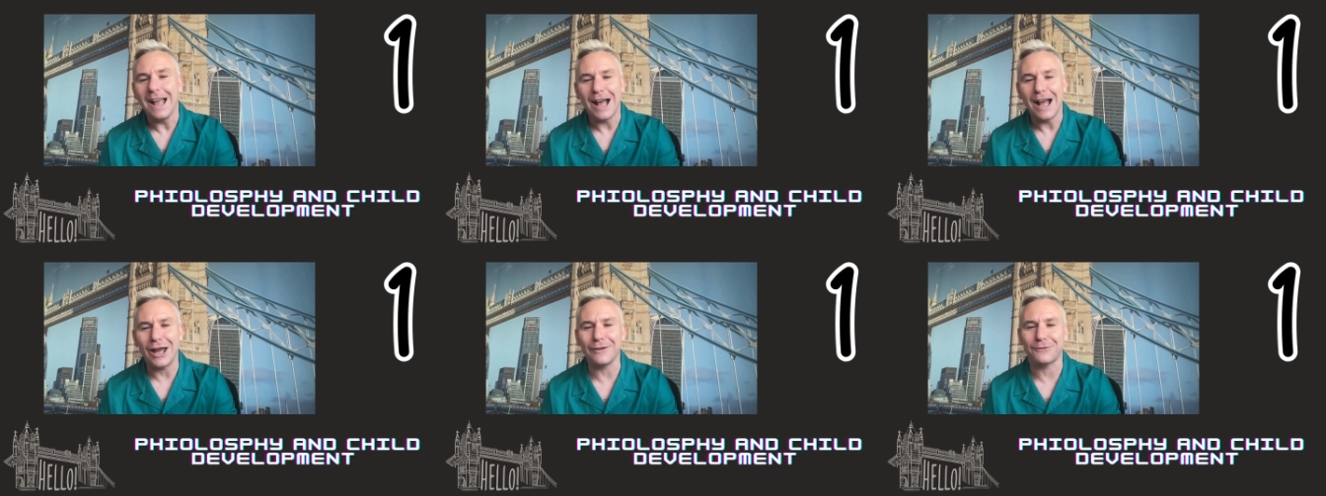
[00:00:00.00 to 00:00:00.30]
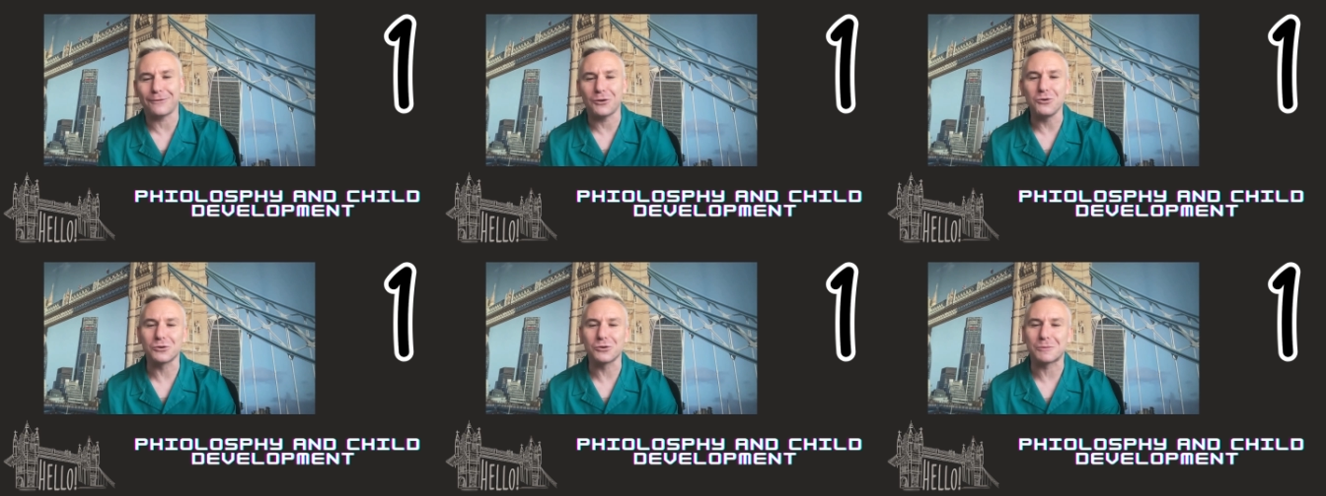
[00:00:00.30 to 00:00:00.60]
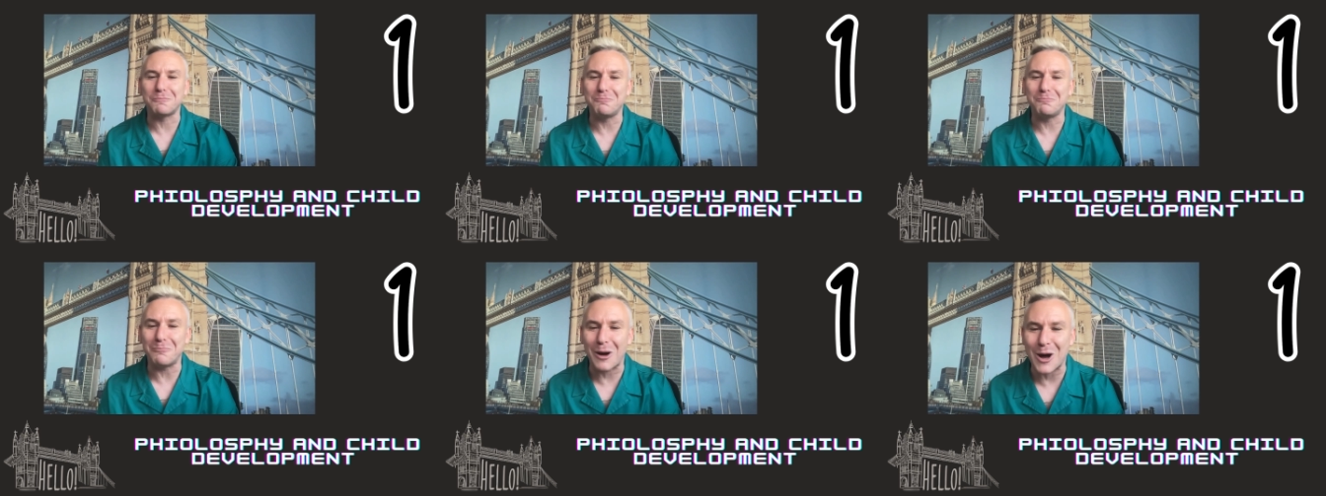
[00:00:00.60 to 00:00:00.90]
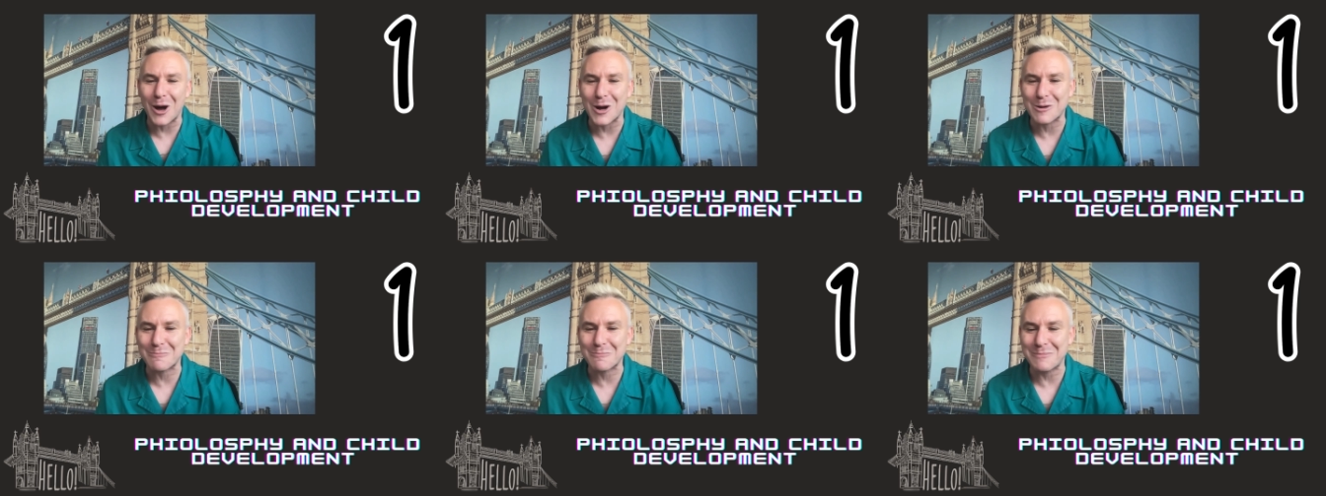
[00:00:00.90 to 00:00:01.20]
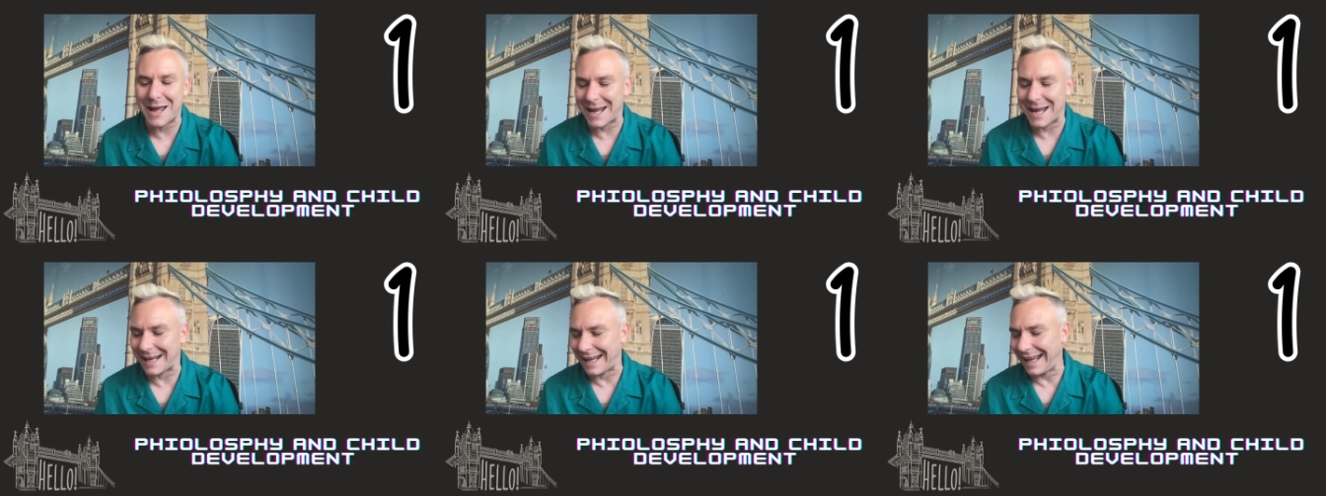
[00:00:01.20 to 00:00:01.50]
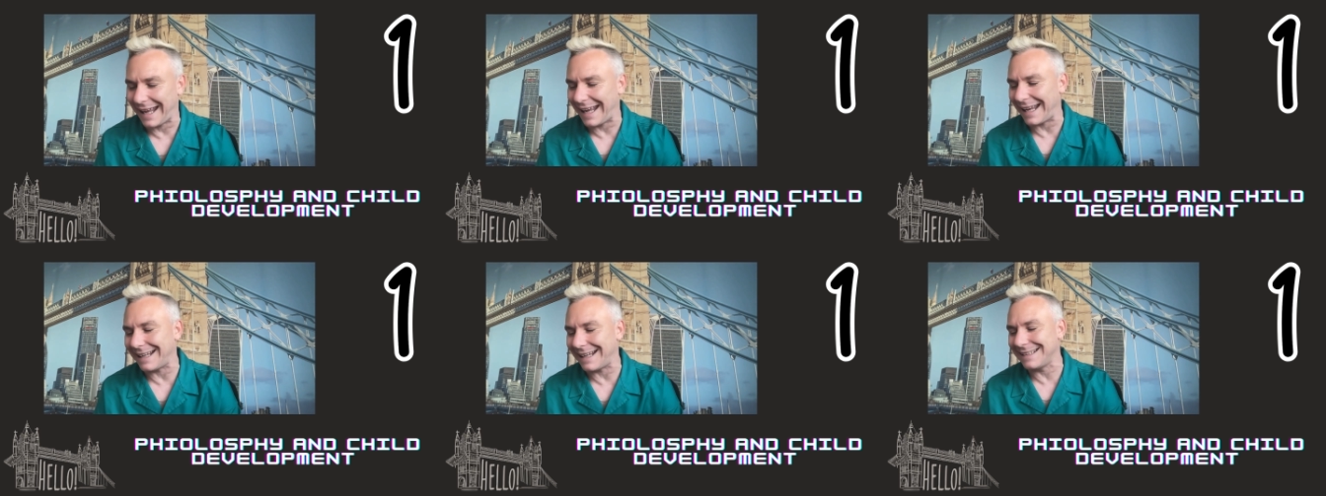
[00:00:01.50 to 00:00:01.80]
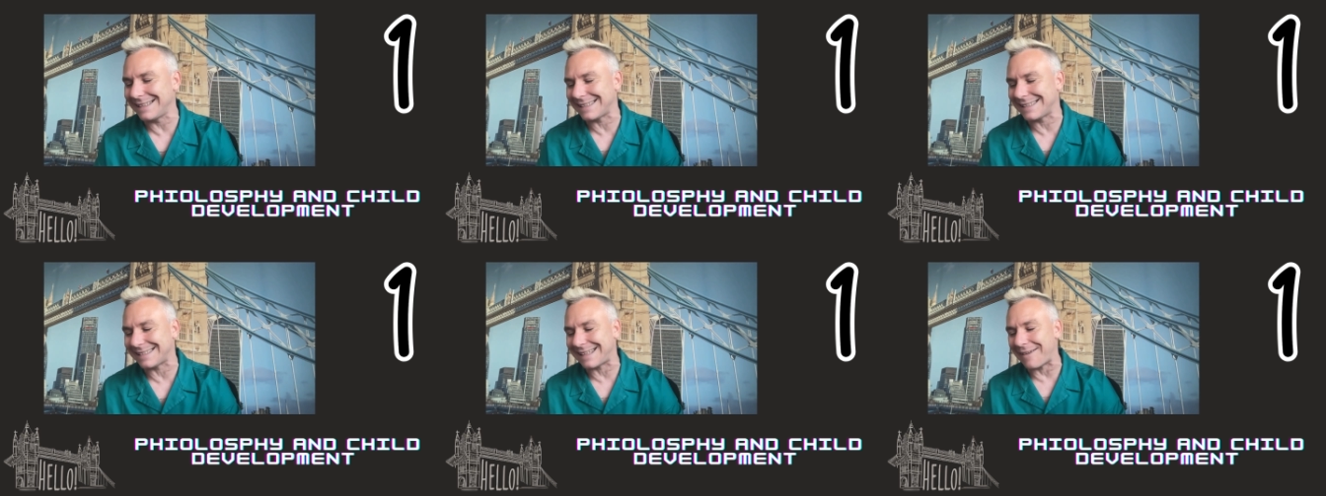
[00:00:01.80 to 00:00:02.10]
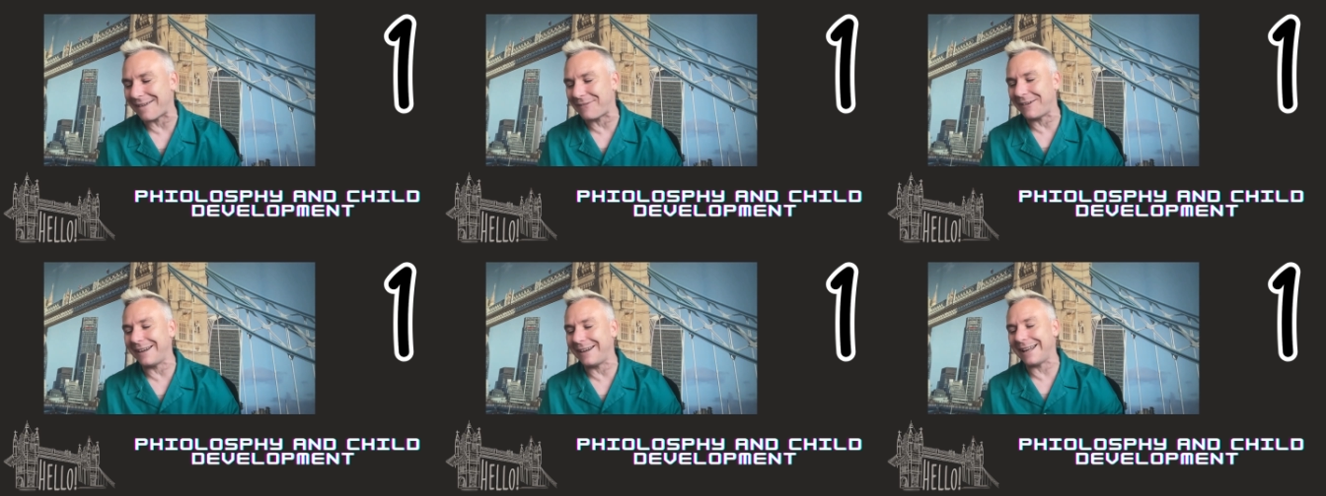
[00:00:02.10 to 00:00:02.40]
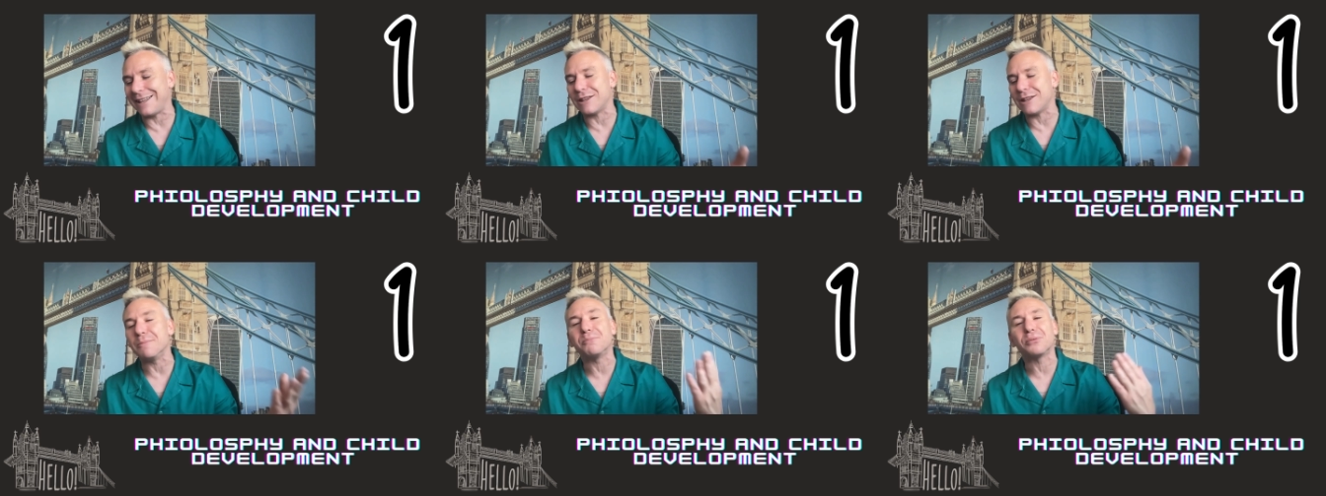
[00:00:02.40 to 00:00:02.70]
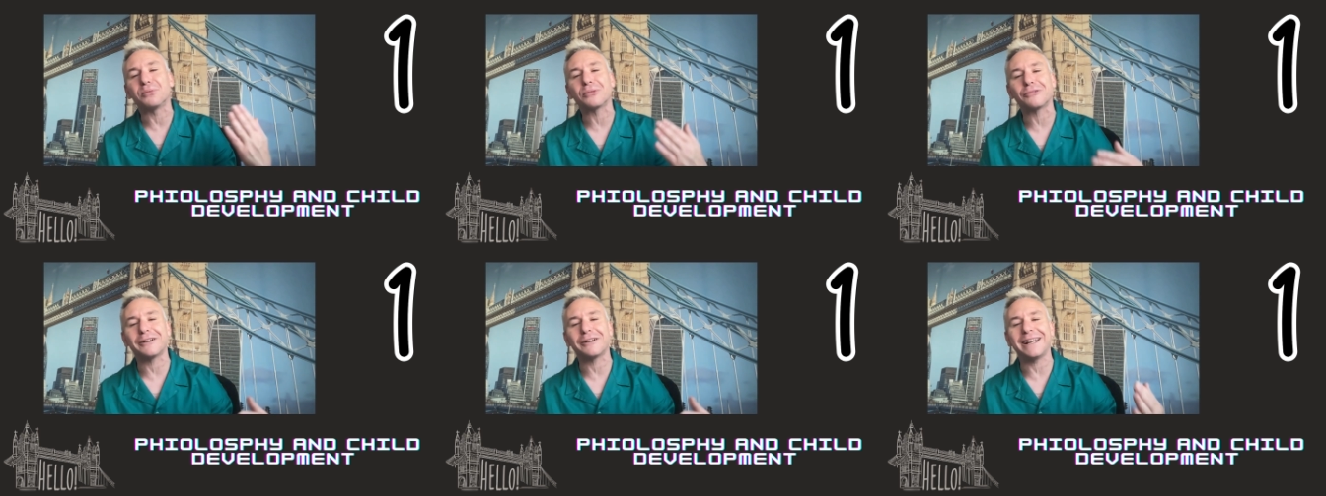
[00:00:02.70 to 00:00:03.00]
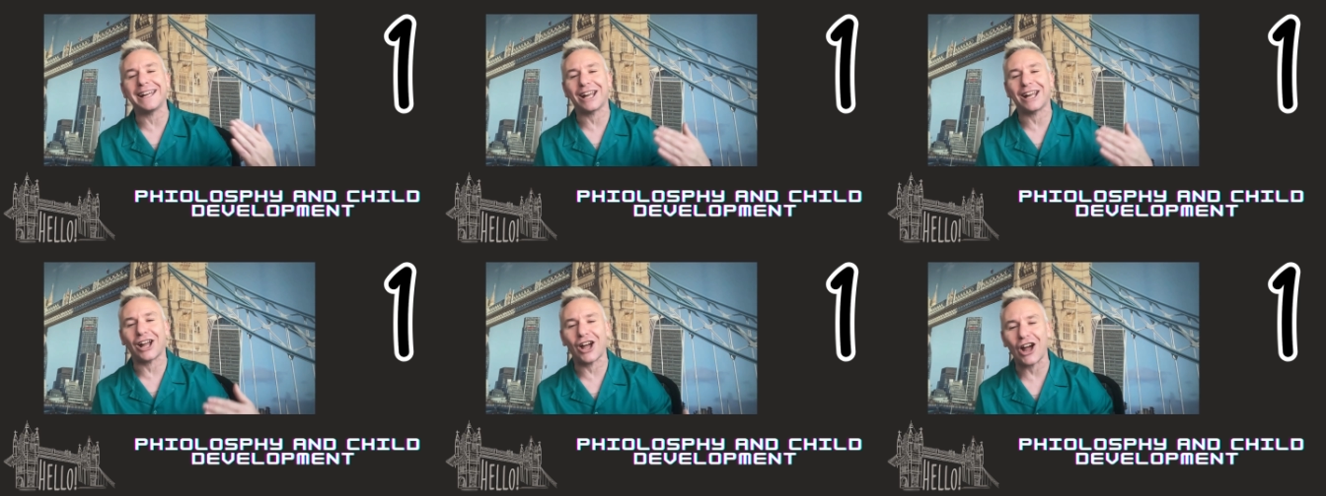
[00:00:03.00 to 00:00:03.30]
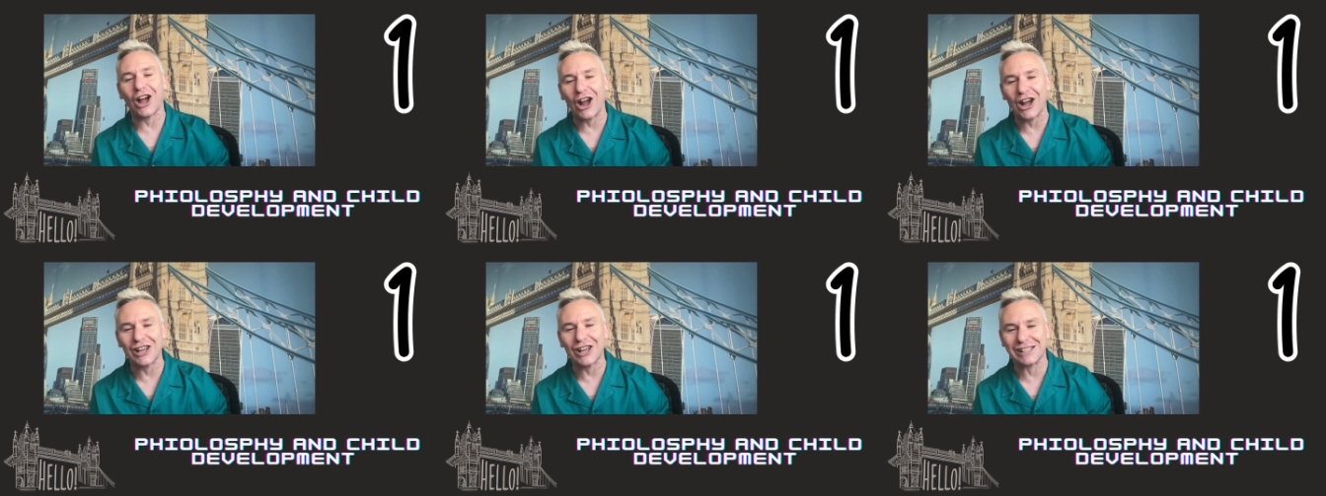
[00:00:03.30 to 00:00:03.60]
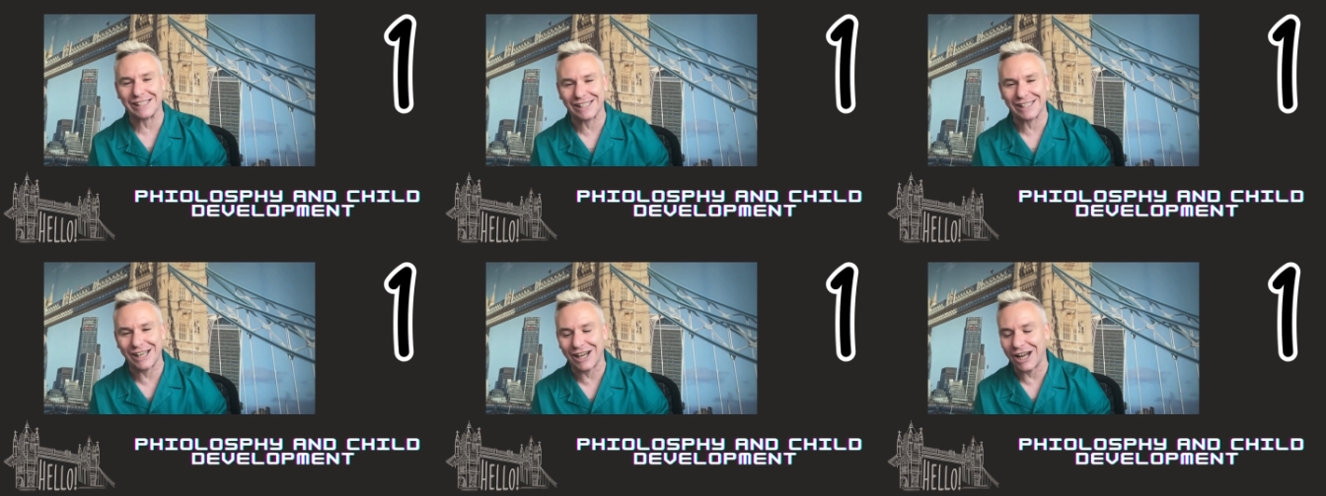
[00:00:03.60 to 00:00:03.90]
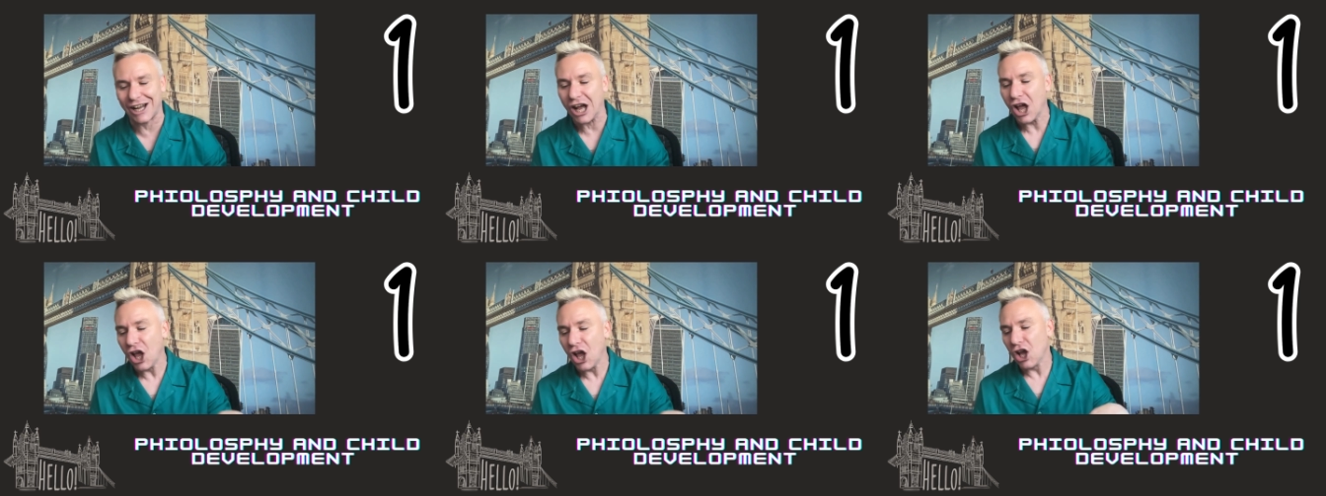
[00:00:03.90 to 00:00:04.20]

And of course, mark making is definitely the precursor